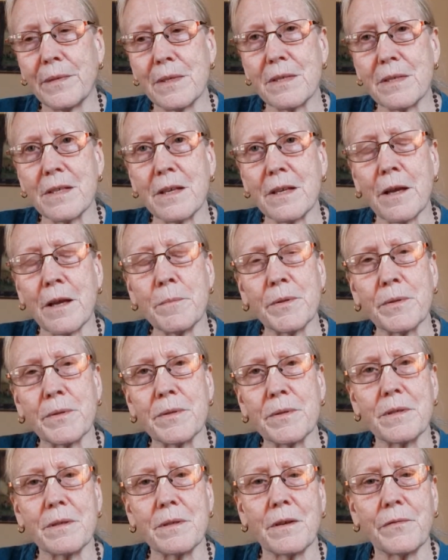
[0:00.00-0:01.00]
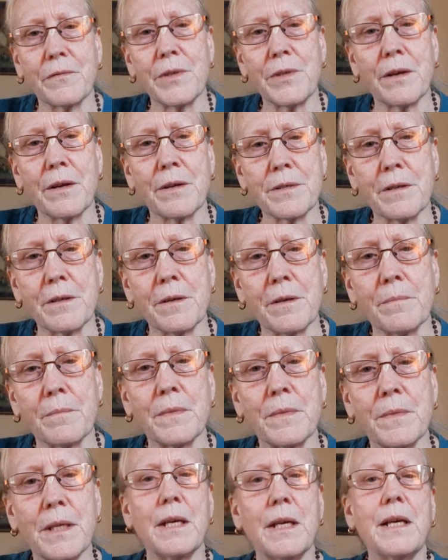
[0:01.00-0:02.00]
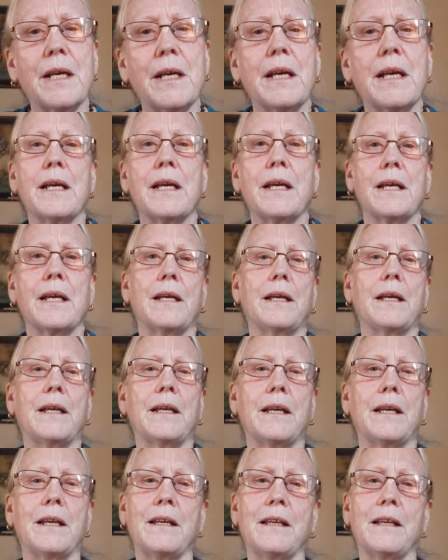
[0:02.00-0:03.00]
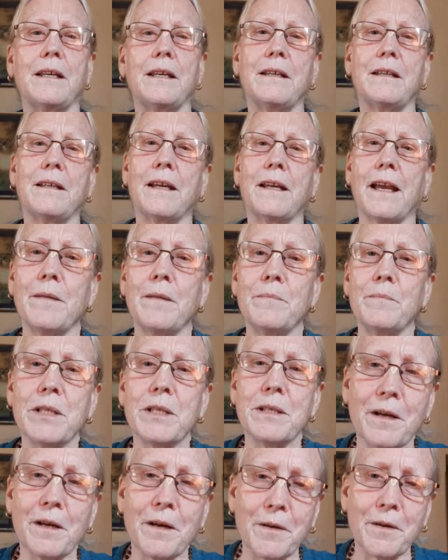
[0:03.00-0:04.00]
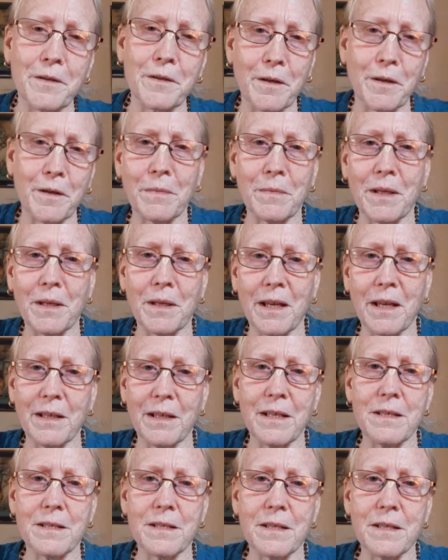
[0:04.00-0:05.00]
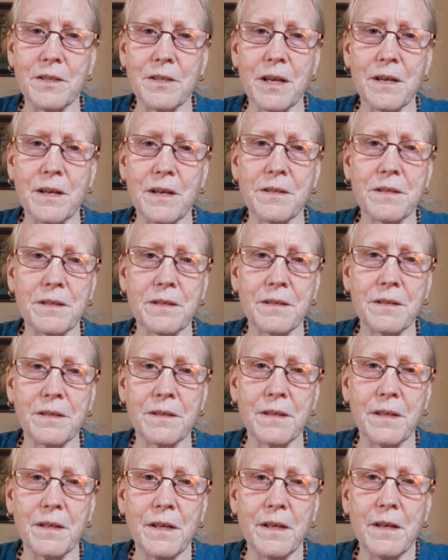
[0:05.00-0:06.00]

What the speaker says: disciples of Narottam, he came to Narottam and he suggested,